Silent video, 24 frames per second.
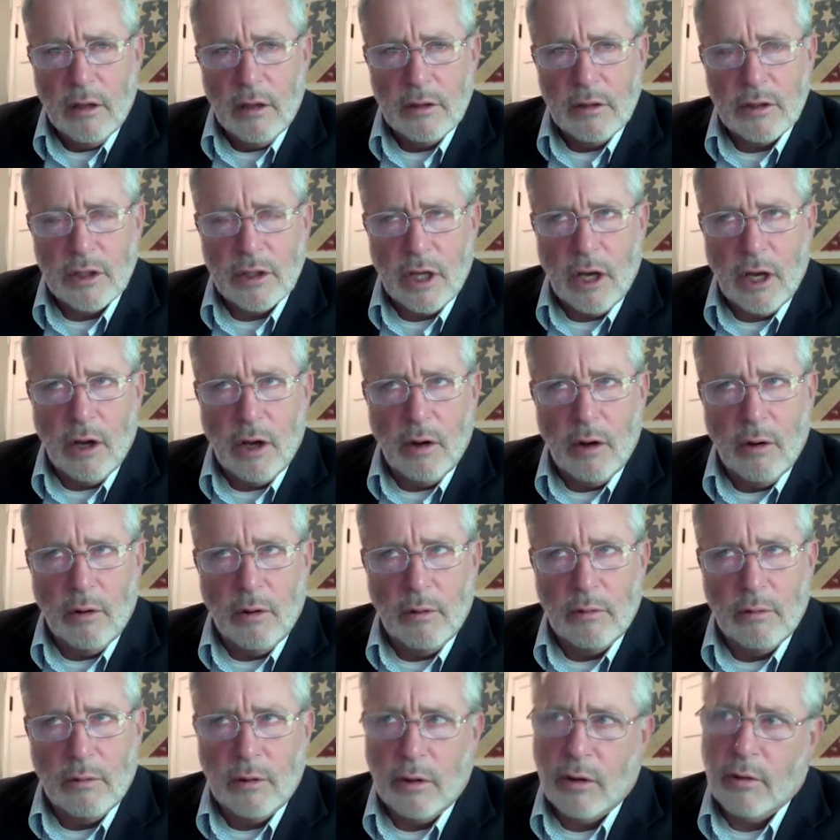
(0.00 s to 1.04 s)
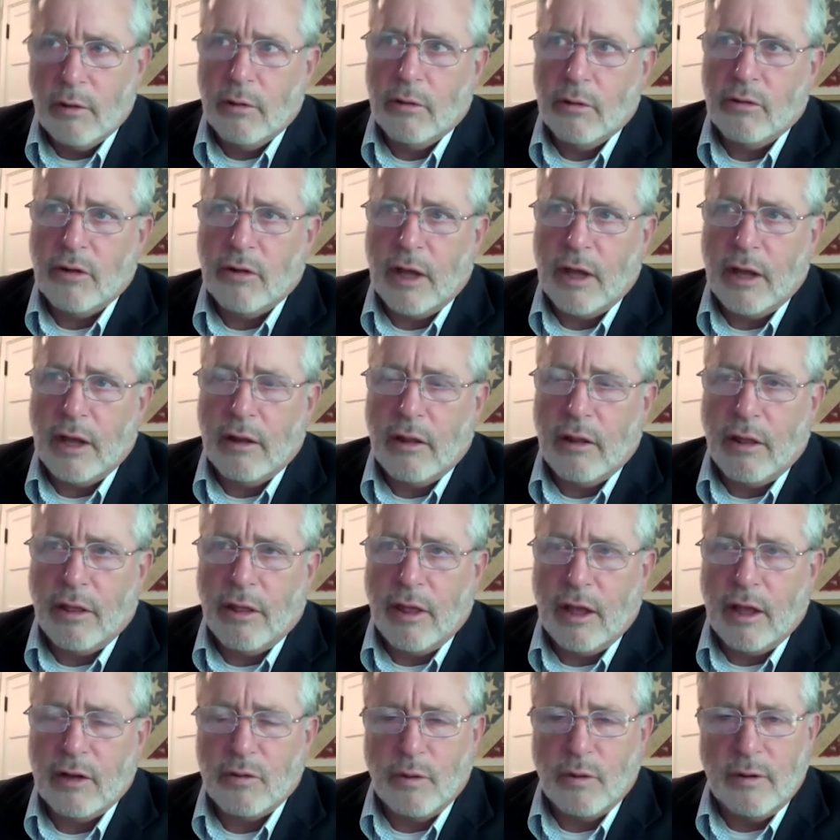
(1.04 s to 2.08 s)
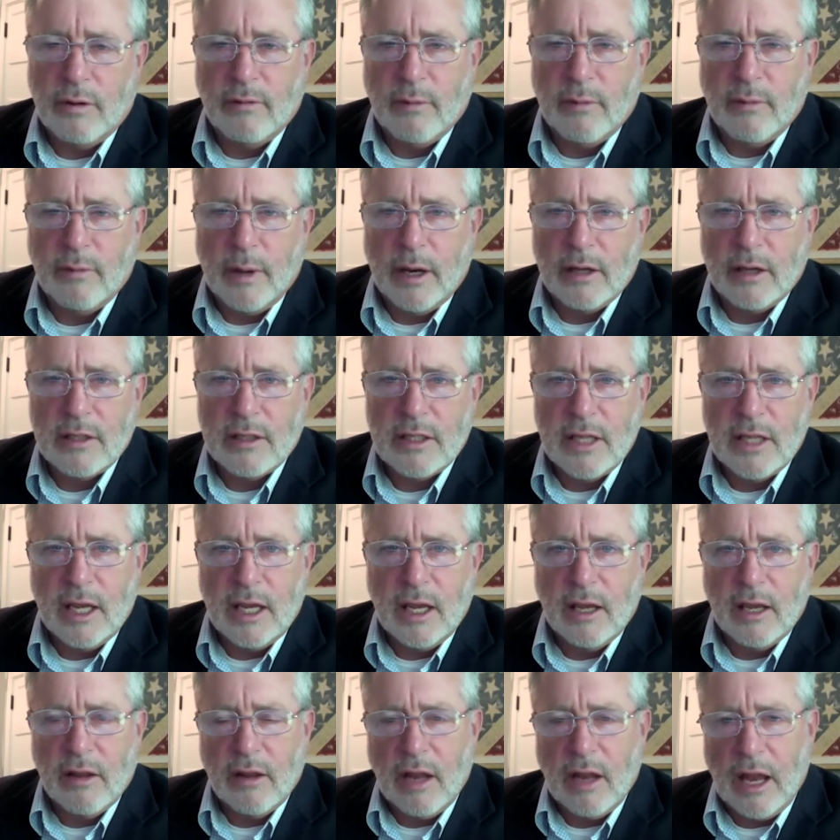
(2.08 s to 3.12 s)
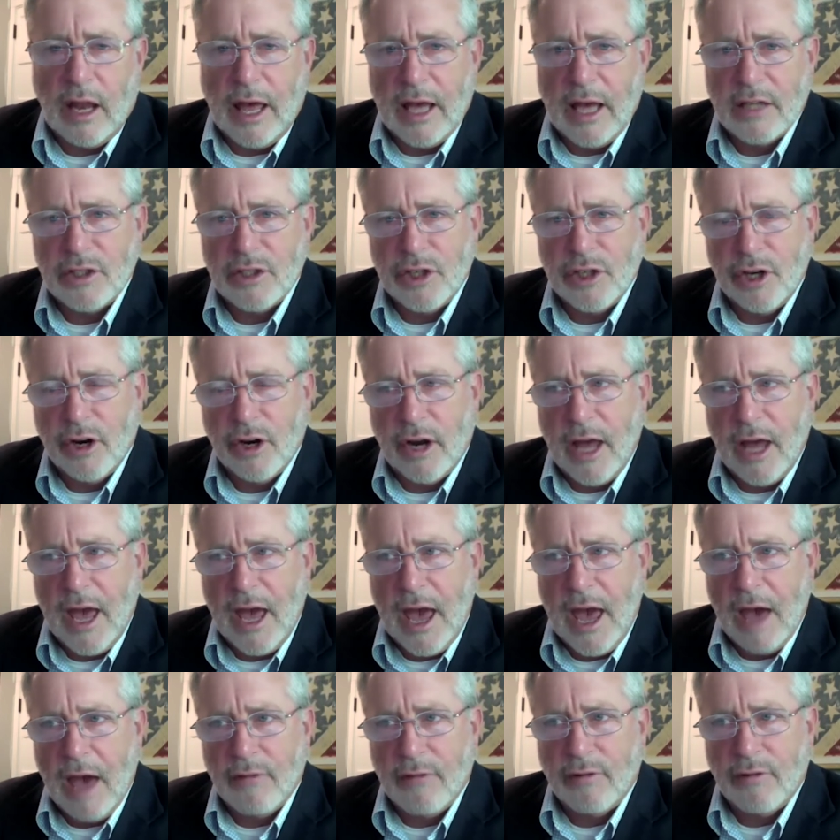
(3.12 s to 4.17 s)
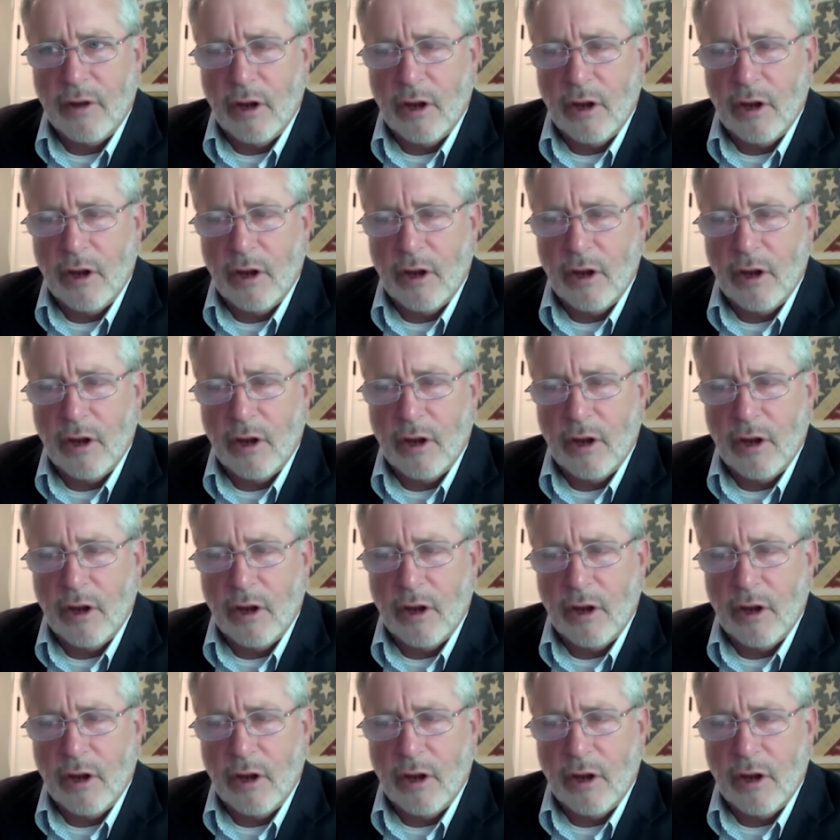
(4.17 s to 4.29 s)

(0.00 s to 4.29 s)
So you said the things we've been seeing in the last year and a half,